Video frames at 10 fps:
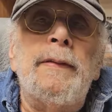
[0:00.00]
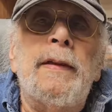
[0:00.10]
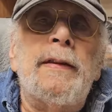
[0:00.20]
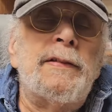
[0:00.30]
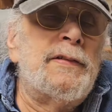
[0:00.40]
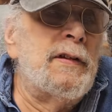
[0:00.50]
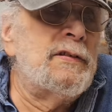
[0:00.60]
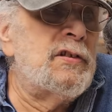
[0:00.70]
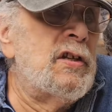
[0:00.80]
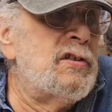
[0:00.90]
That's
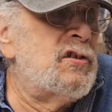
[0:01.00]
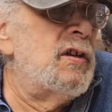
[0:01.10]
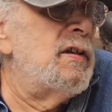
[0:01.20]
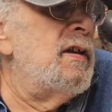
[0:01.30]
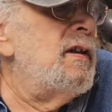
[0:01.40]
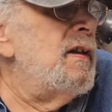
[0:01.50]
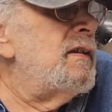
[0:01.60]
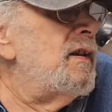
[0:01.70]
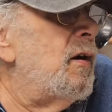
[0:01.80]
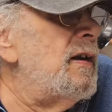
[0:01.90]

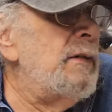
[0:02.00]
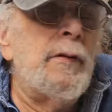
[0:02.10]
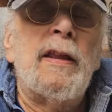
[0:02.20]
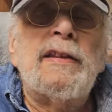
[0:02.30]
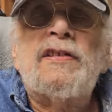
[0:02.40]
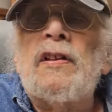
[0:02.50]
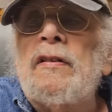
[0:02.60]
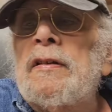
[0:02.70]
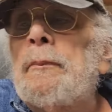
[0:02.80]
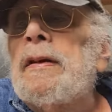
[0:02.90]
No, I never like
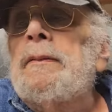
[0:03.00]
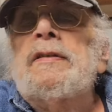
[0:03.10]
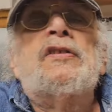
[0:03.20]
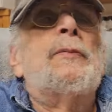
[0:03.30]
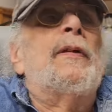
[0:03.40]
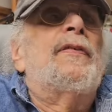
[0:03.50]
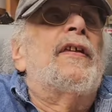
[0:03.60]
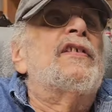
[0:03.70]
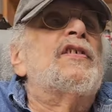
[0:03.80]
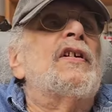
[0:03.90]
shipping
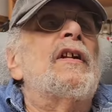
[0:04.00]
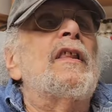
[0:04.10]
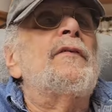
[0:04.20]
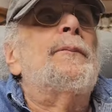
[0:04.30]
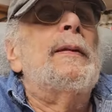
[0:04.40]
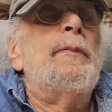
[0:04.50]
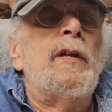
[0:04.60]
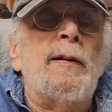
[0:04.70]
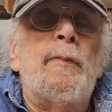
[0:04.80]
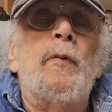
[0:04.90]
things out. I love people to
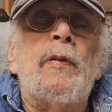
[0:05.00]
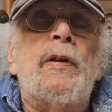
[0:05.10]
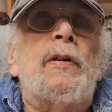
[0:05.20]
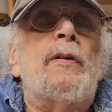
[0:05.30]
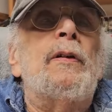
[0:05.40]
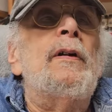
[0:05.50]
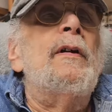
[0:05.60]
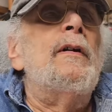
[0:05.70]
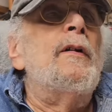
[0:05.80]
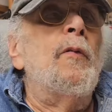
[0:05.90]
come over here.
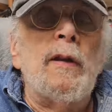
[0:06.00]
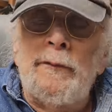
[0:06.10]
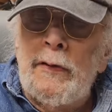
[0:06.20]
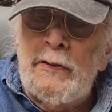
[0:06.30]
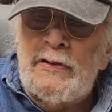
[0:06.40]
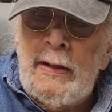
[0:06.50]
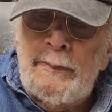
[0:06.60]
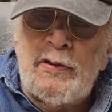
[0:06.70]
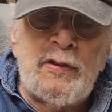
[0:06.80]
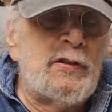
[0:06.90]
We have various
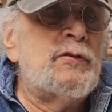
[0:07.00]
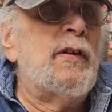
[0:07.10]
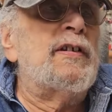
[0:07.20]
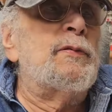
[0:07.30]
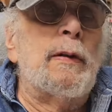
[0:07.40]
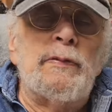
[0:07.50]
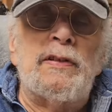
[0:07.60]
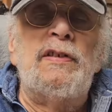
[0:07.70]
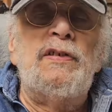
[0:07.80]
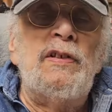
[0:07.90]
types of test tracks. We have a
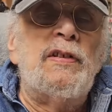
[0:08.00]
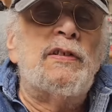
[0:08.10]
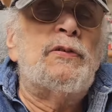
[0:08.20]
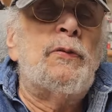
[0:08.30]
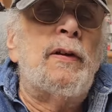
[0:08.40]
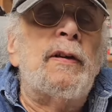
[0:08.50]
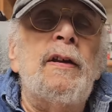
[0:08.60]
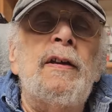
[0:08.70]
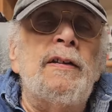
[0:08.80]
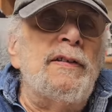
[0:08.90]
DC test track,
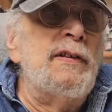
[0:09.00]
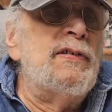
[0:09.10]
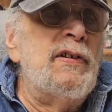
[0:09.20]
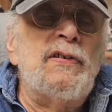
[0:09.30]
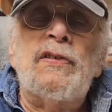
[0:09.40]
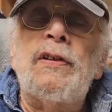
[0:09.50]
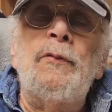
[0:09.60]
DCC.